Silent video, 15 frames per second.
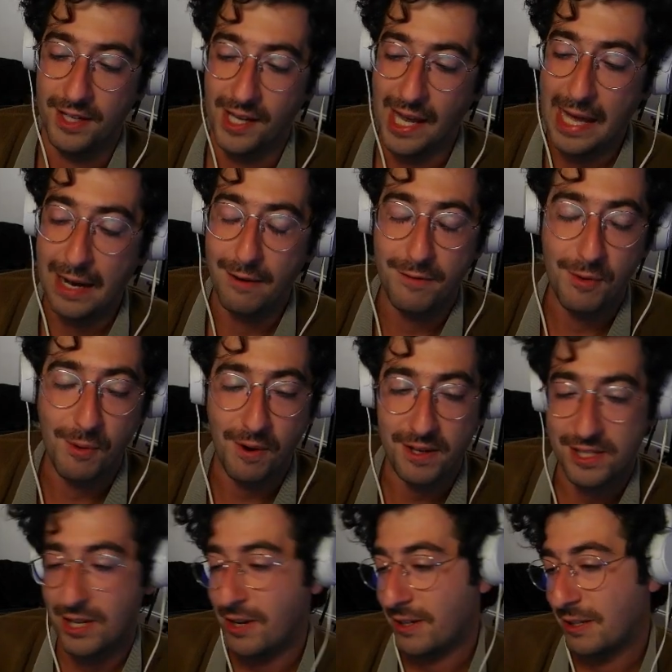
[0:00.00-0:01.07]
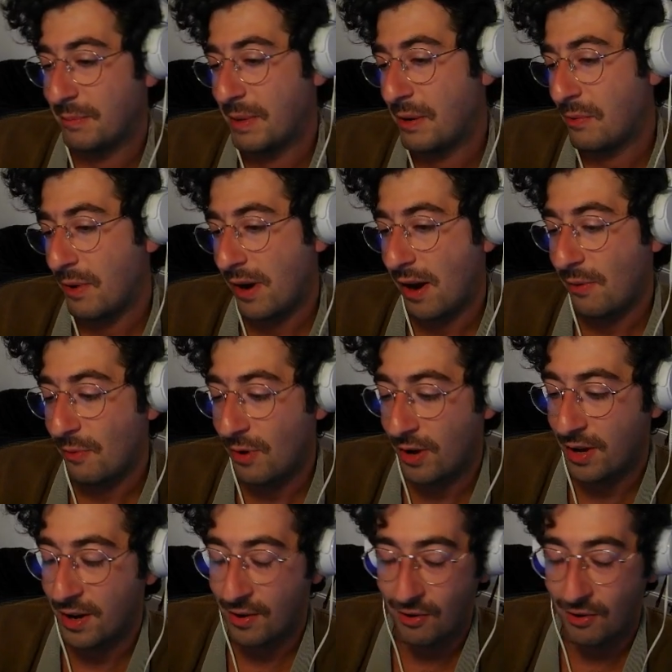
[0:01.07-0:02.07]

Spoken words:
And if you want to talk to me one on one,